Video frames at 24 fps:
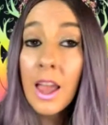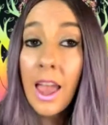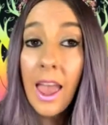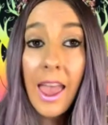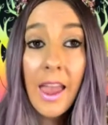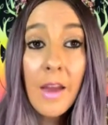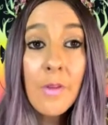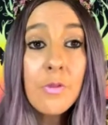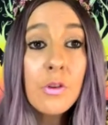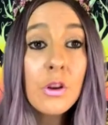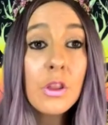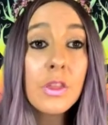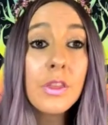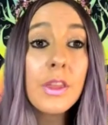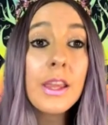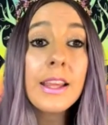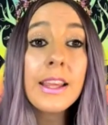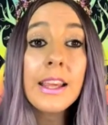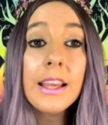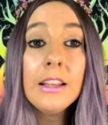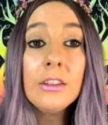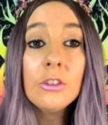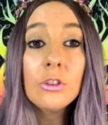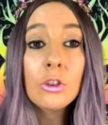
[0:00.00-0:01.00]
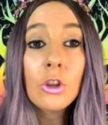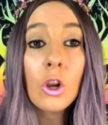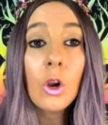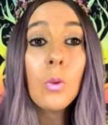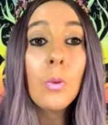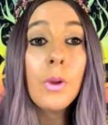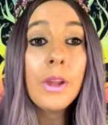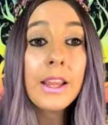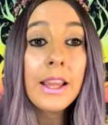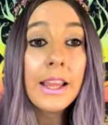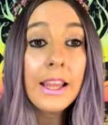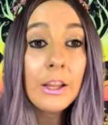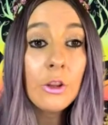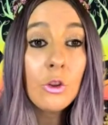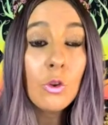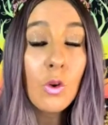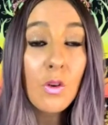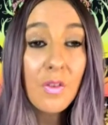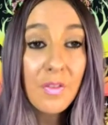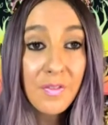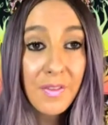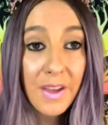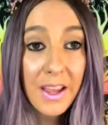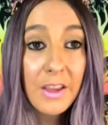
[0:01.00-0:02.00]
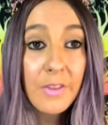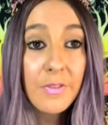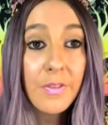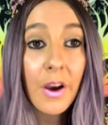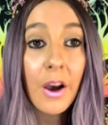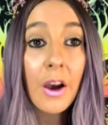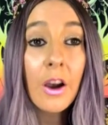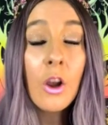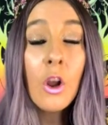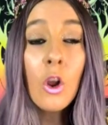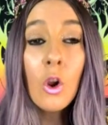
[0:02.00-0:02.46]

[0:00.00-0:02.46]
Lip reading: Everything is going in your favor